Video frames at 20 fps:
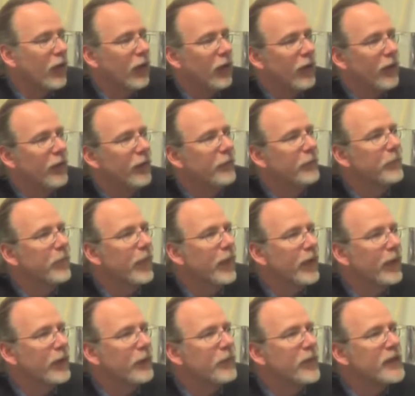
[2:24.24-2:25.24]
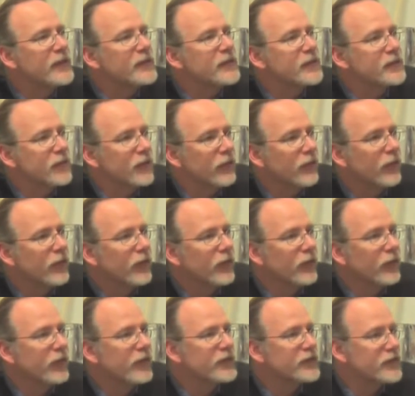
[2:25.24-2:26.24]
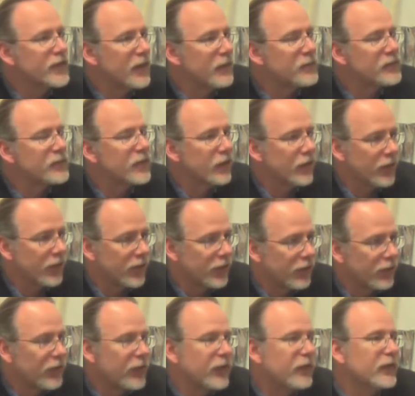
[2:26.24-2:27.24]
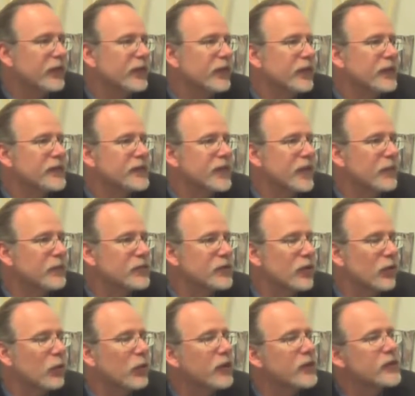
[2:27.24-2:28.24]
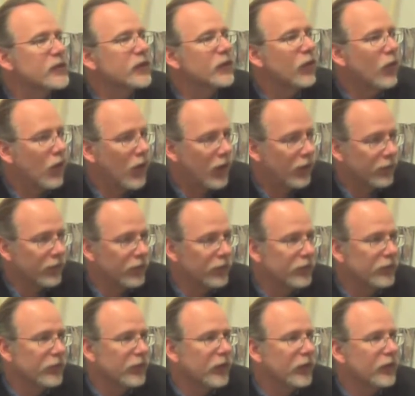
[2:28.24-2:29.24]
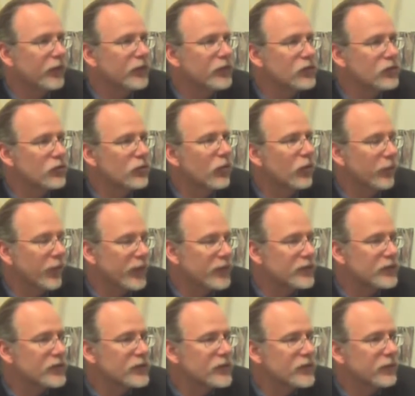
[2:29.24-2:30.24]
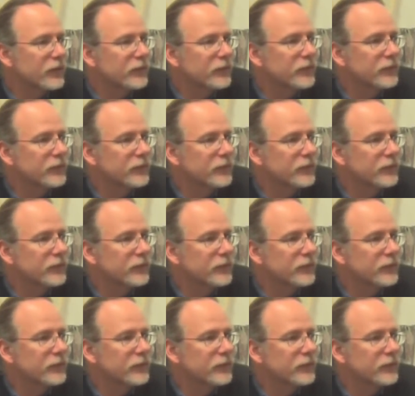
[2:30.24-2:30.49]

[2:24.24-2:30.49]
on the basics of the stem cell theory, the stem cell, what it's going to offer to our patients?